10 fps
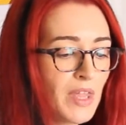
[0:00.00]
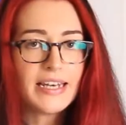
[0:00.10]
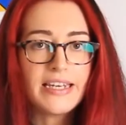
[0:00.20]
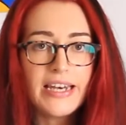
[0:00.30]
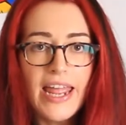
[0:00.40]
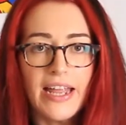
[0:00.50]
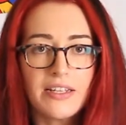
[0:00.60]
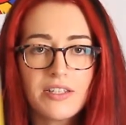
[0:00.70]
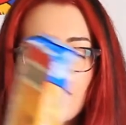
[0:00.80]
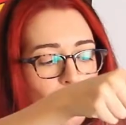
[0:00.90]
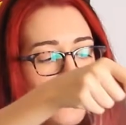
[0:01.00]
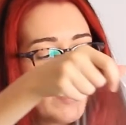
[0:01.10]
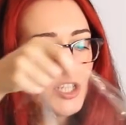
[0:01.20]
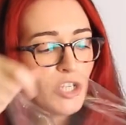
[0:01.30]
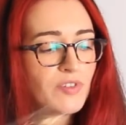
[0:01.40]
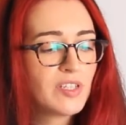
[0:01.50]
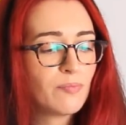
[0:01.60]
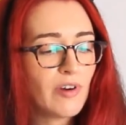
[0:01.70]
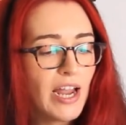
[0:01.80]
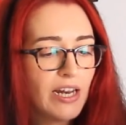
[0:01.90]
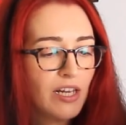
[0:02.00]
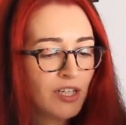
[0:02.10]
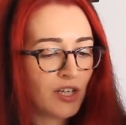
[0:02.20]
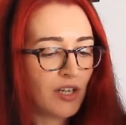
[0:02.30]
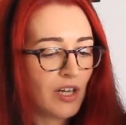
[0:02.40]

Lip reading: Next, once you've sprayed it,